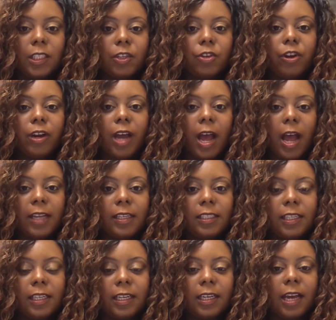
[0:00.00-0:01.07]
So your
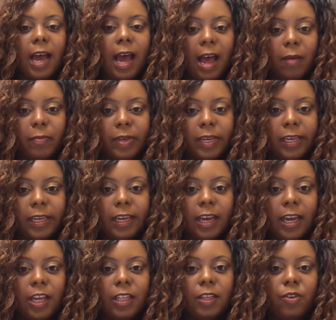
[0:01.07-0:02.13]
content copy,
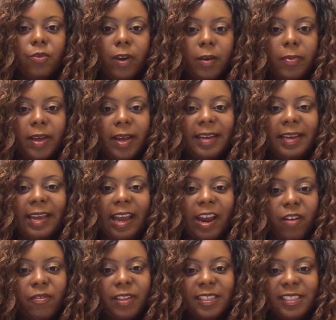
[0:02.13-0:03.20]
you want to pay
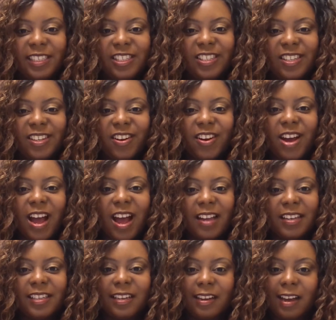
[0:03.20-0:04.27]
careful attention to your
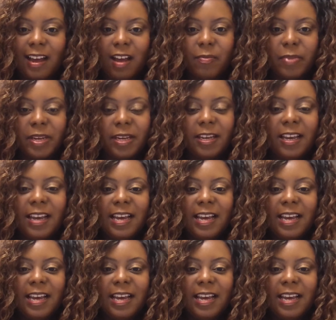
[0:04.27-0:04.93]
content copy.